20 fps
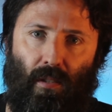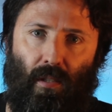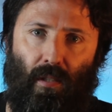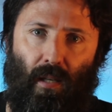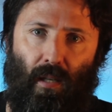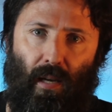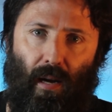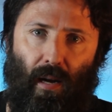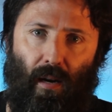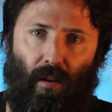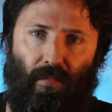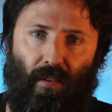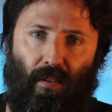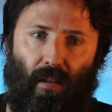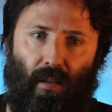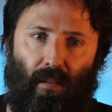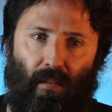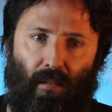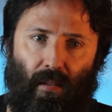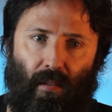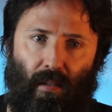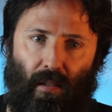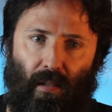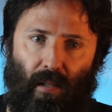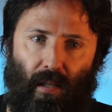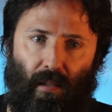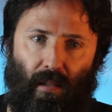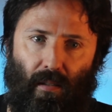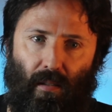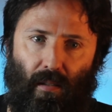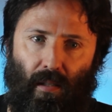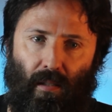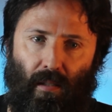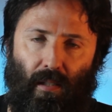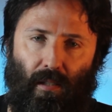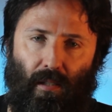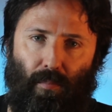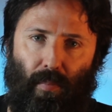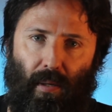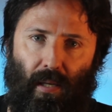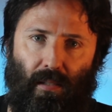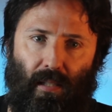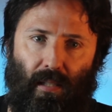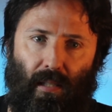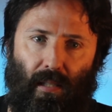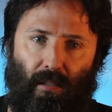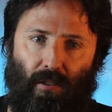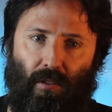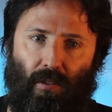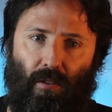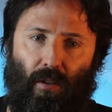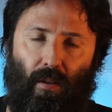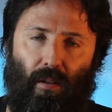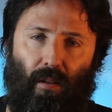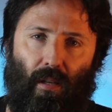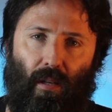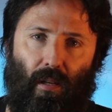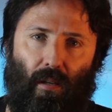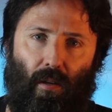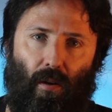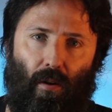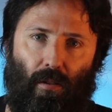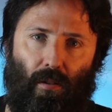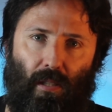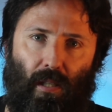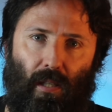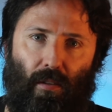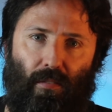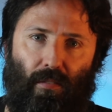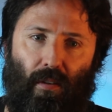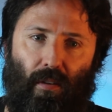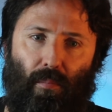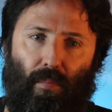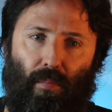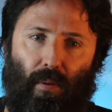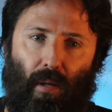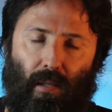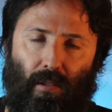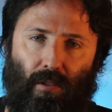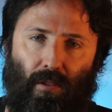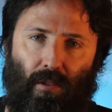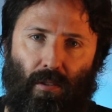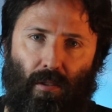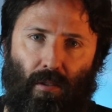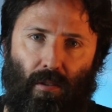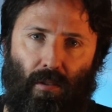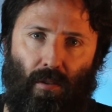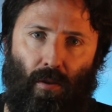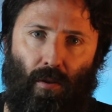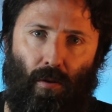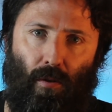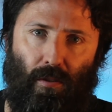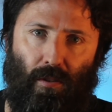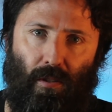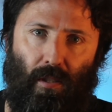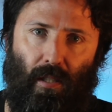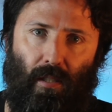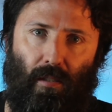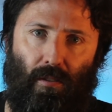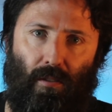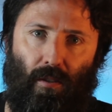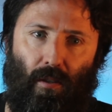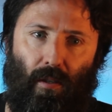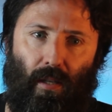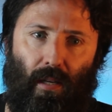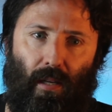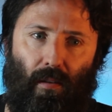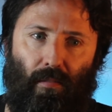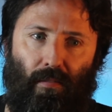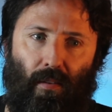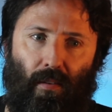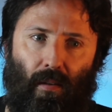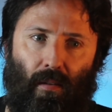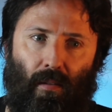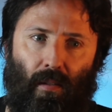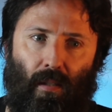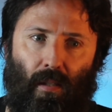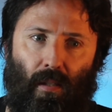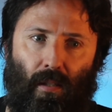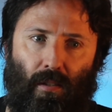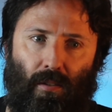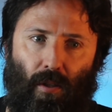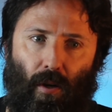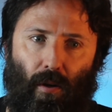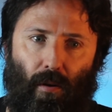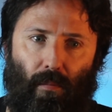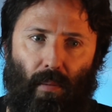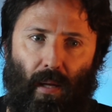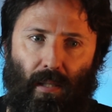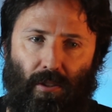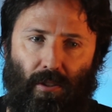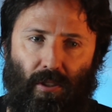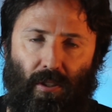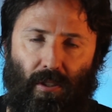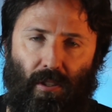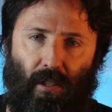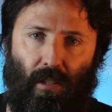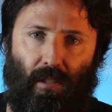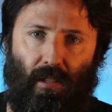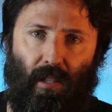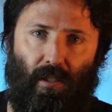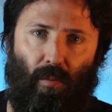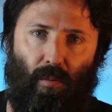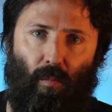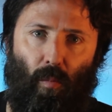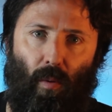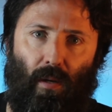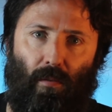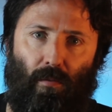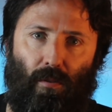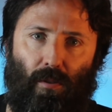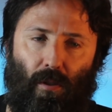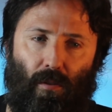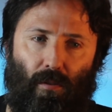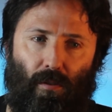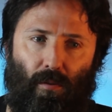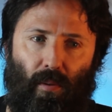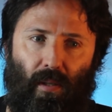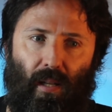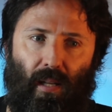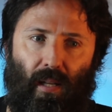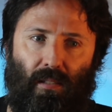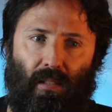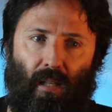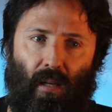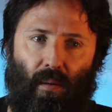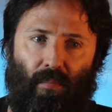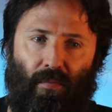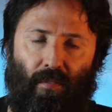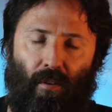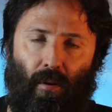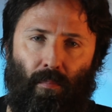alpha, it expands out to sine theta cos alpha plus cos theta sine alpha. So that's just extension 1 results where that's come from.